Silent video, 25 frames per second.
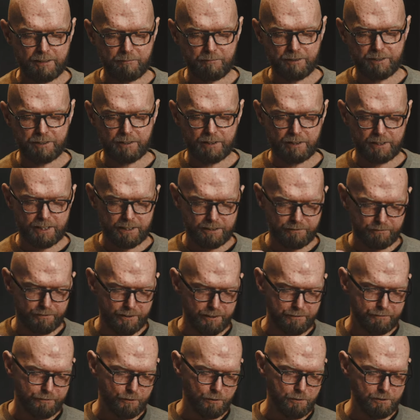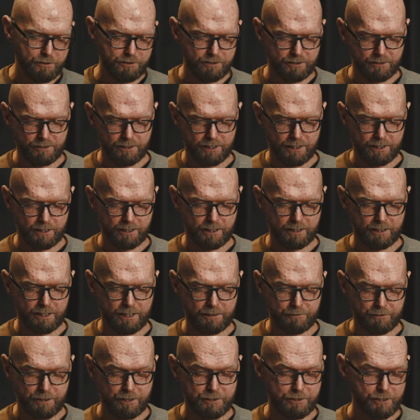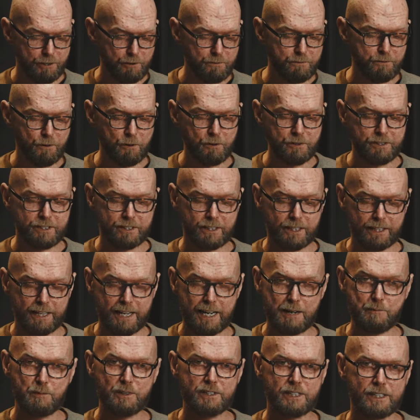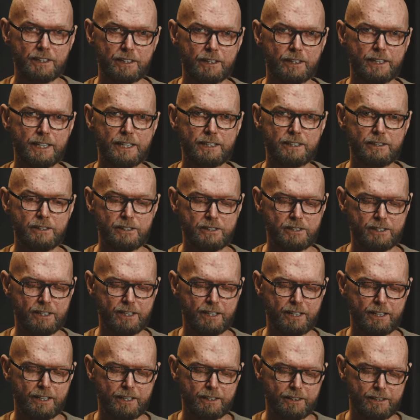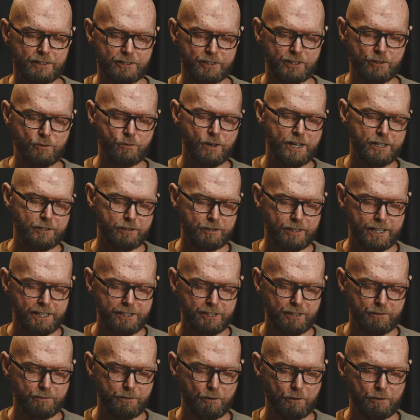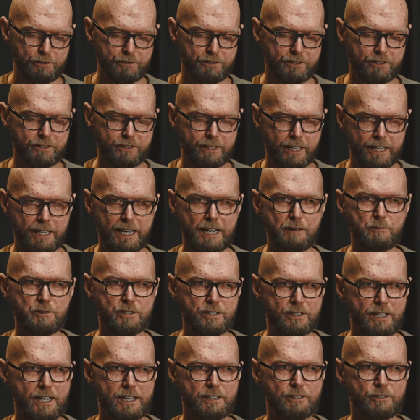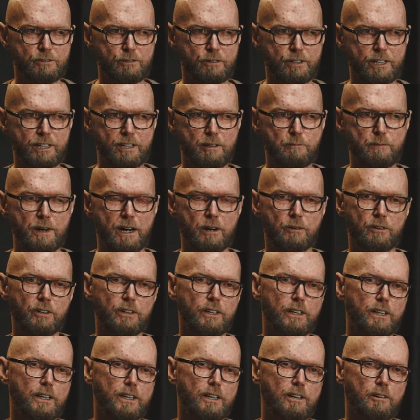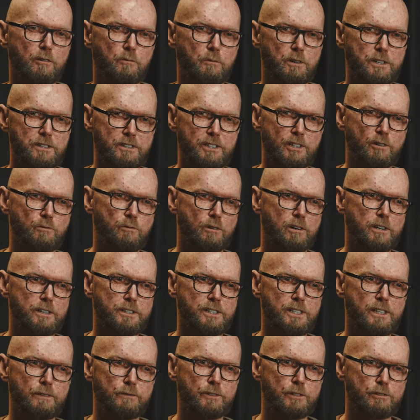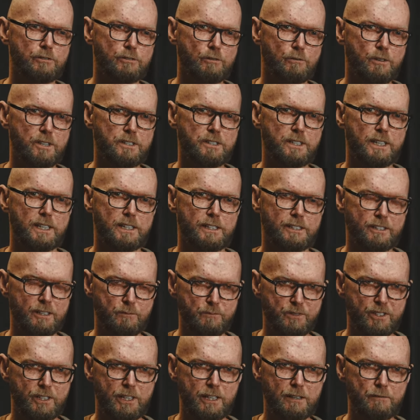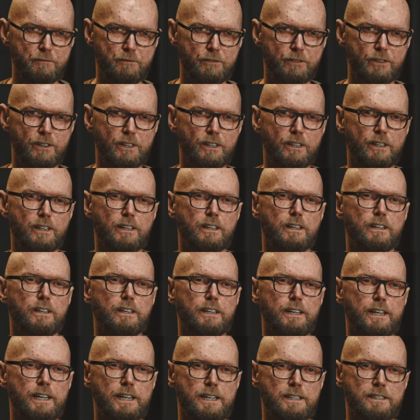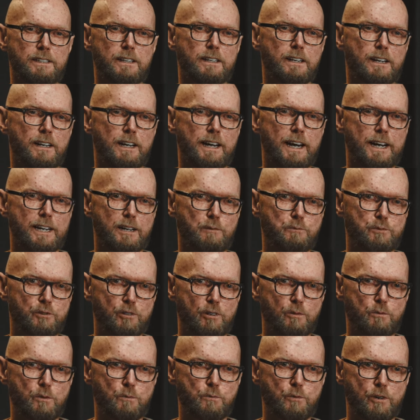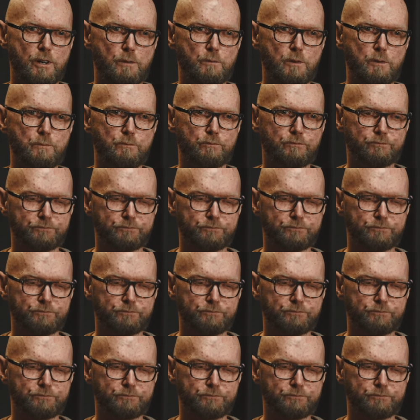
with if there's no faults in the cables and connectors, there's no isolation faults, then I would start to think about what is the quality of the solar cells themselves. Is it a light absorber problem?